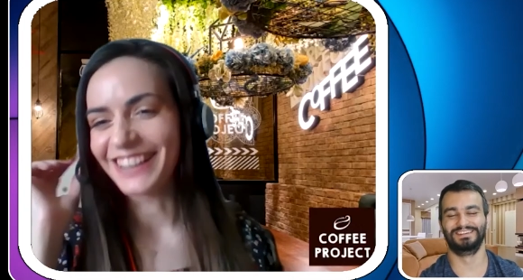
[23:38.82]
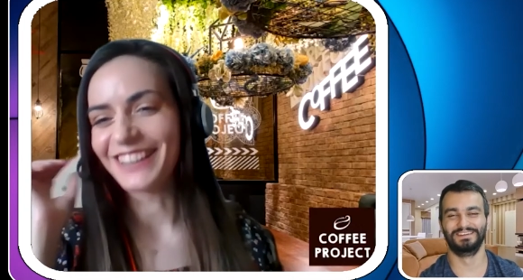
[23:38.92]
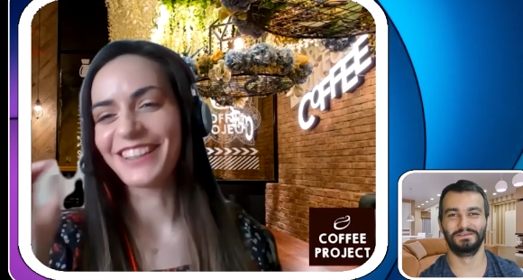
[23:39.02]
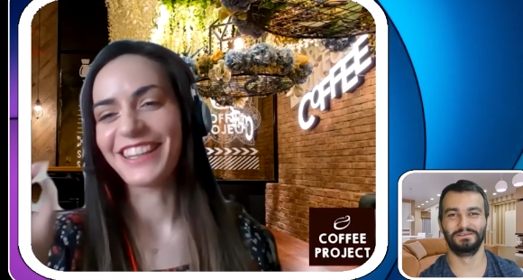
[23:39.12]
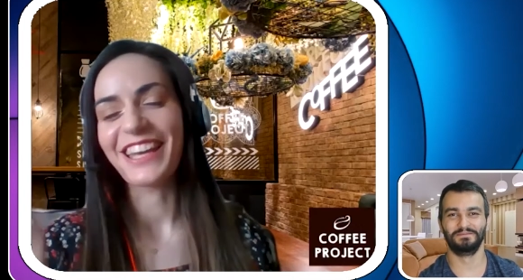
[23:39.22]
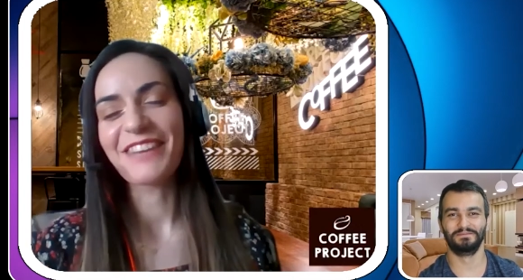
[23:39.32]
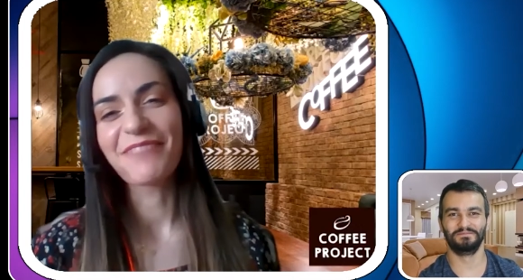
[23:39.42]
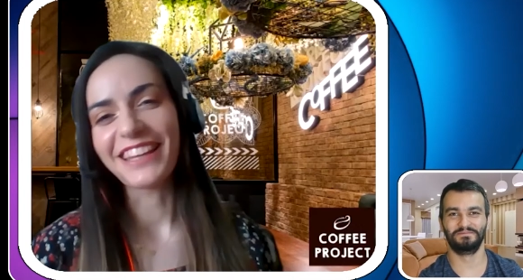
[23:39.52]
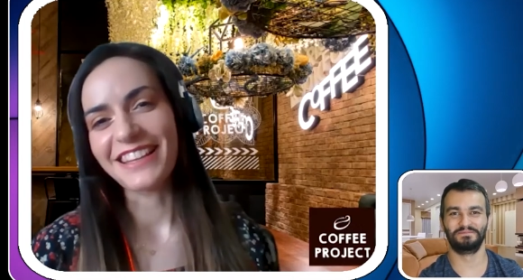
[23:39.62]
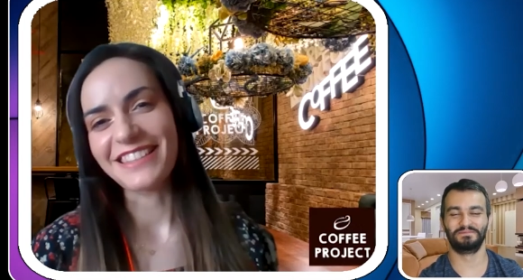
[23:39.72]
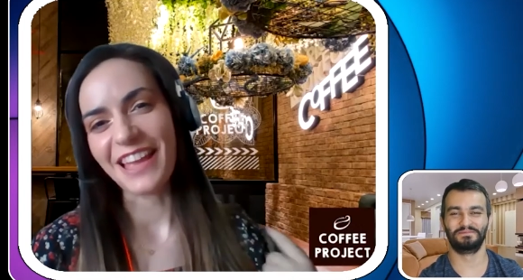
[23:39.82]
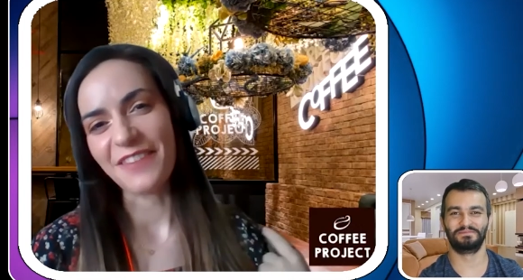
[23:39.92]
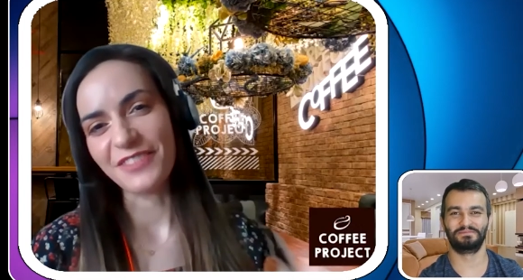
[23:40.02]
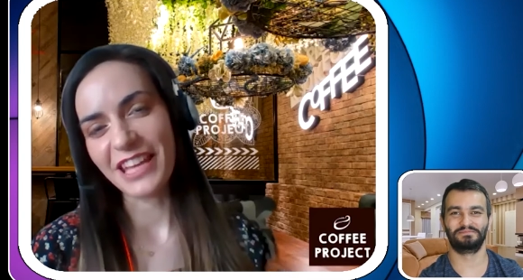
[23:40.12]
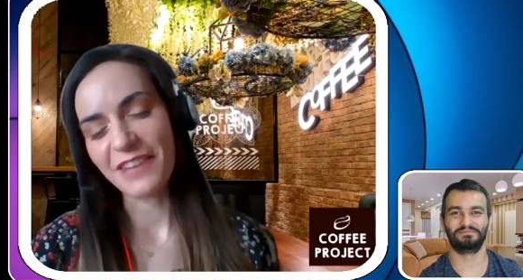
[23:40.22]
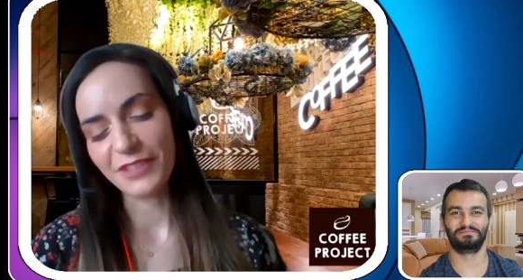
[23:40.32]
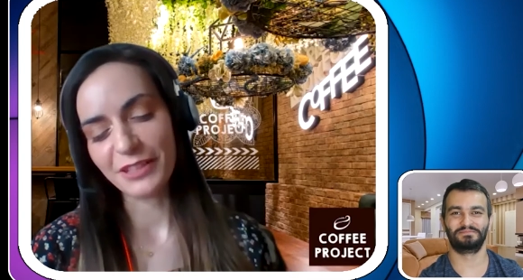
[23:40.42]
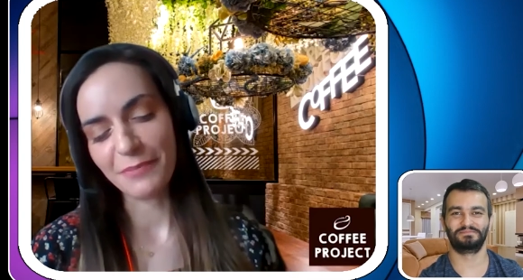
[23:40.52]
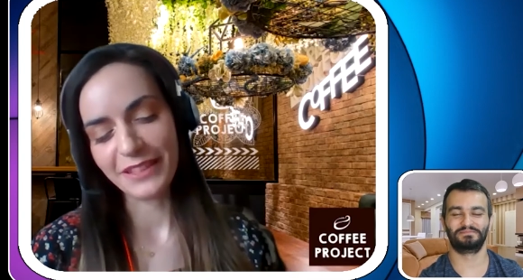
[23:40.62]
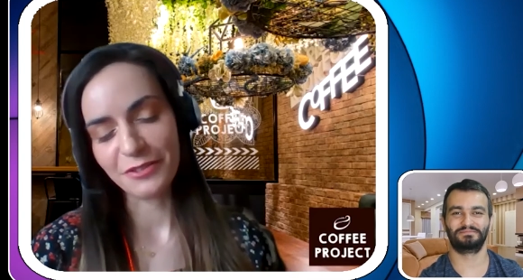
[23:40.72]
Speaker 1: okay, because I've never
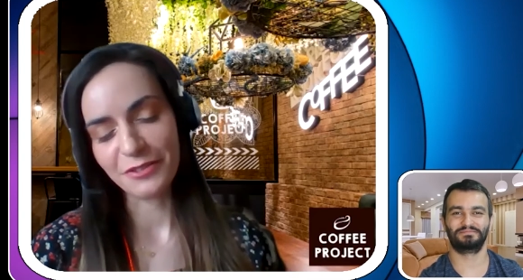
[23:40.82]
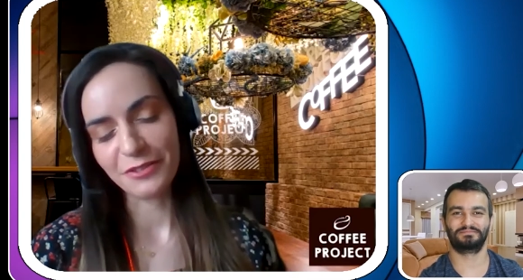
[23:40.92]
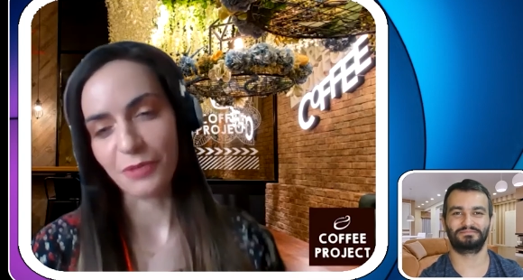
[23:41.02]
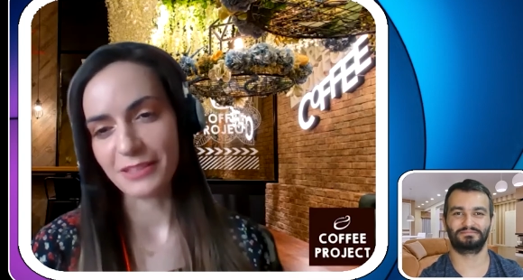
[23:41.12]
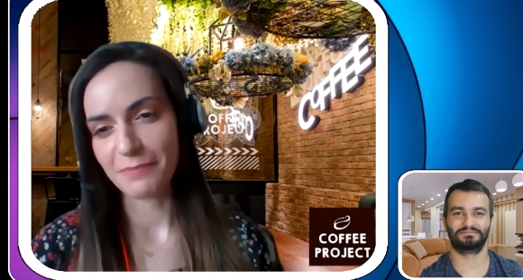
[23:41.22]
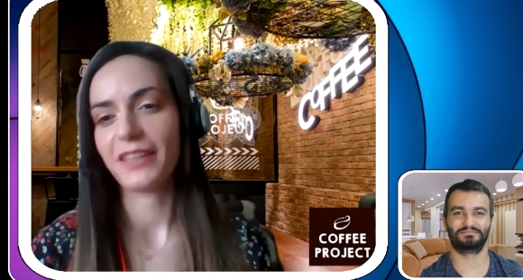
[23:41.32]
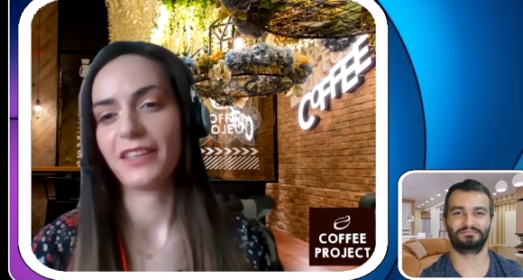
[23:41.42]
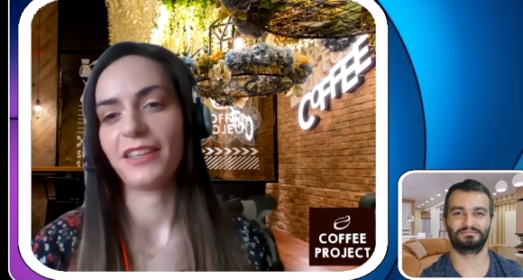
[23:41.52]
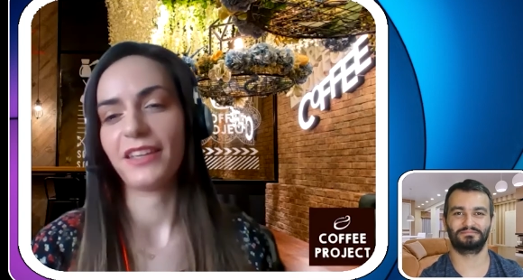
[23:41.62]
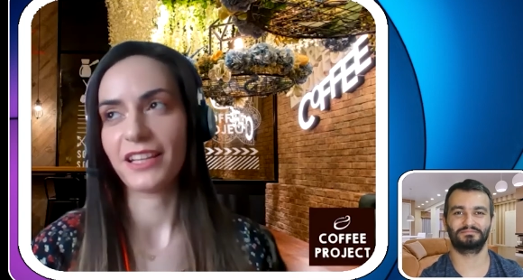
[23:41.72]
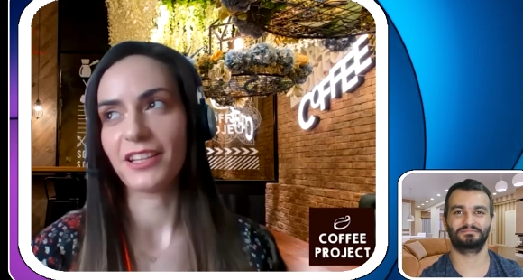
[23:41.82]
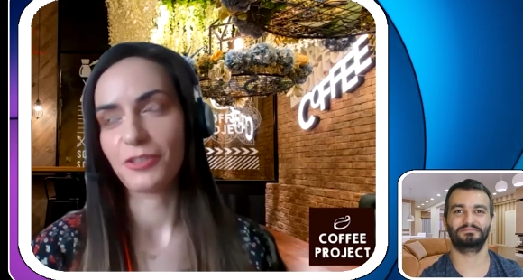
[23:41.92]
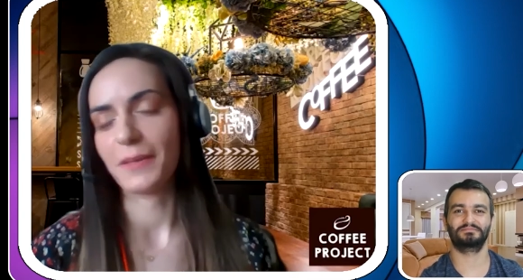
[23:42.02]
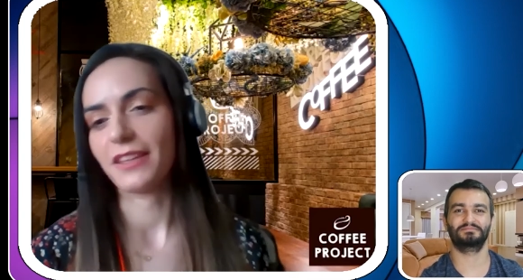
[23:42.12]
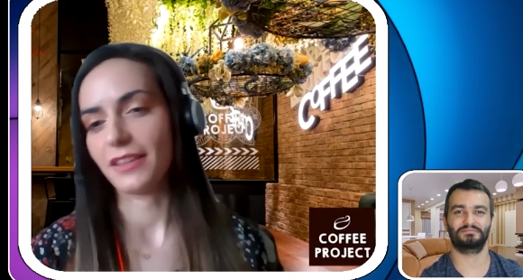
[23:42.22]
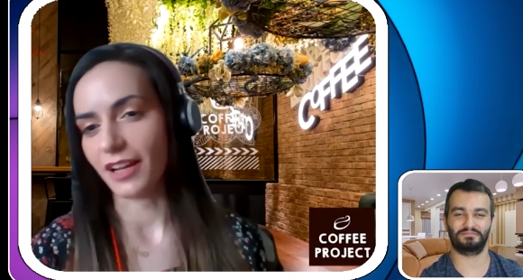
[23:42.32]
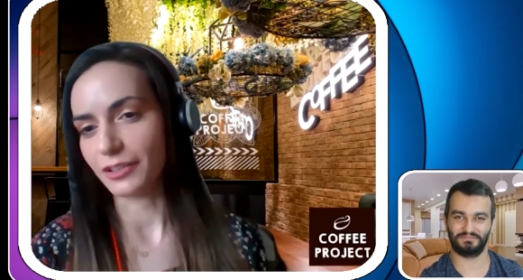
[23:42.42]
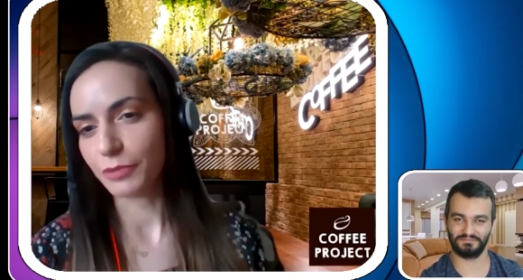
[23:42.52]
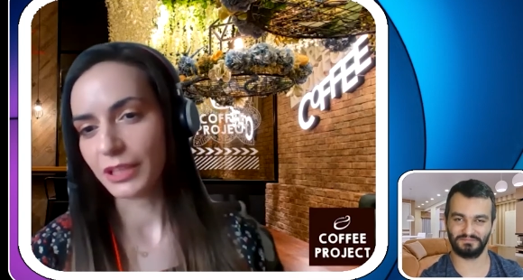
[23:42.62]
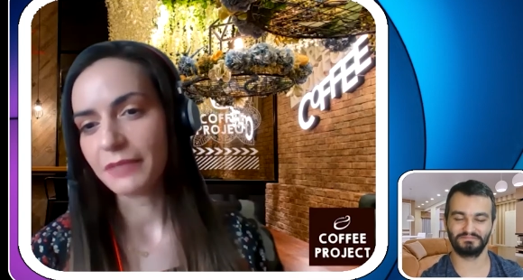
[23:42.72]
been to a speaking English speaking country.